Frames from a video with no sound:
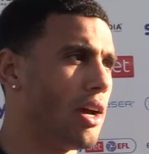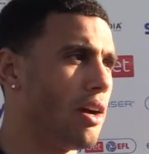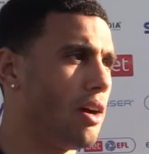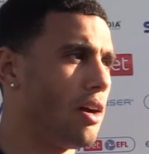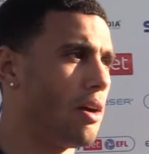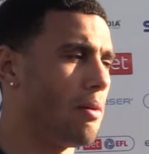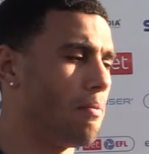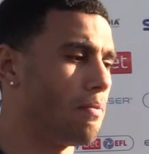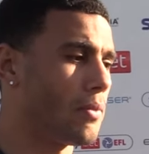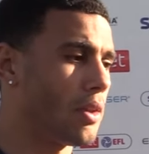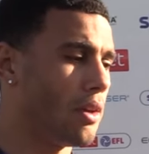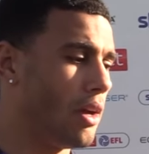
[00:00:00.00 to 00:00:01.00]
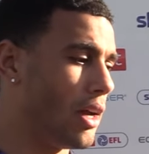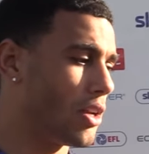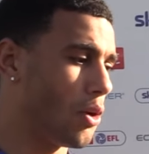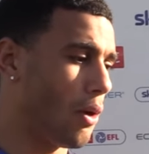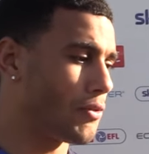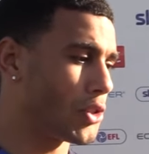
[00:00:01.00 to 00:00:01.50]
And, you
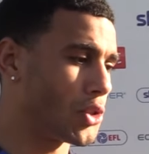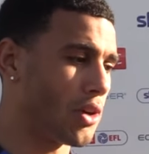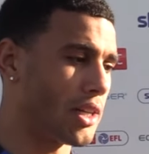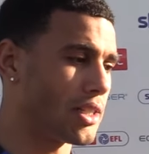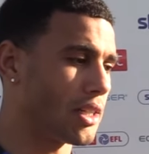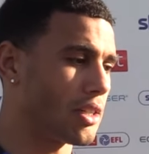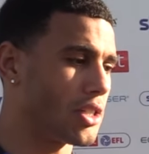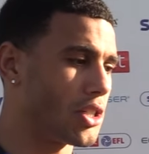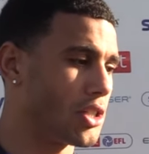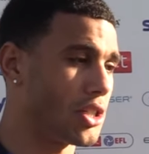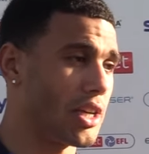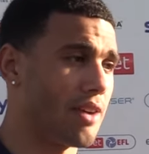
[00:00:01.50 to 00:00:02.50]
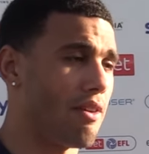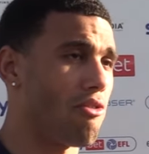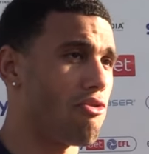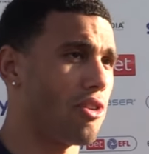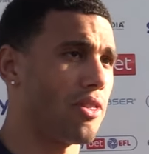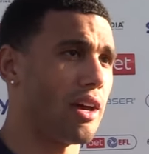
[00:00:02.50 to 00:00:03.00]
know, I've just tried to give
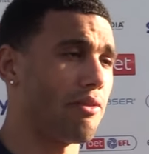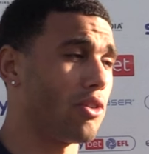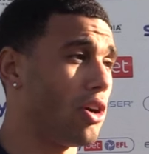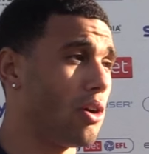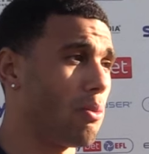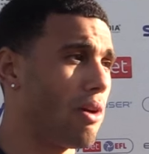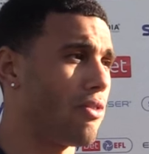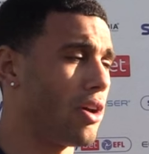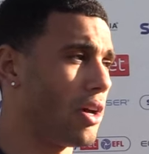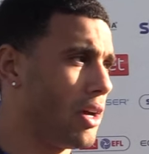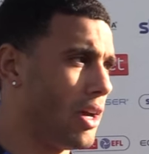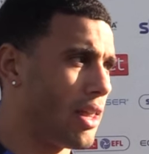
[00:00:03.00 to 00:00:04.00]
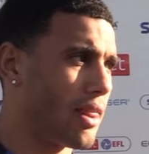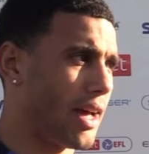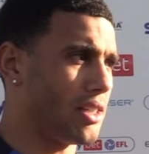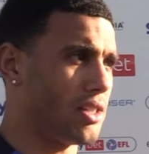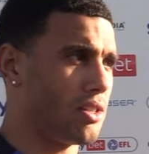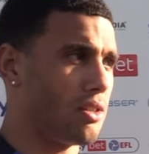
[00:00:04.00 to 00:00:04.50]
everything that I've got, whether
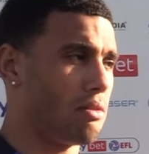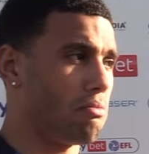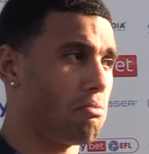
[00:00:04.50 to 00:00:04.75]
that's